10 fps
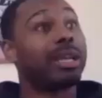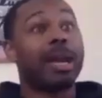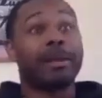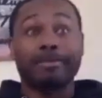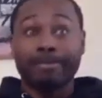
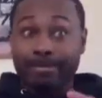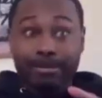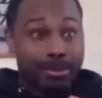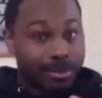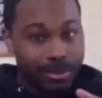Like
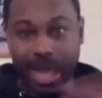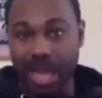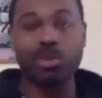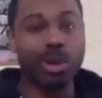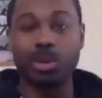mm.
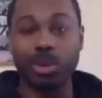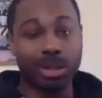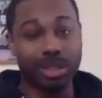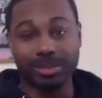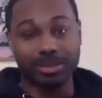that's what it
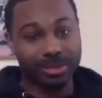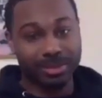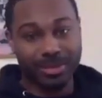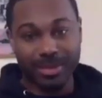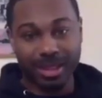was.
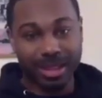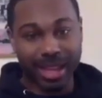Yeah.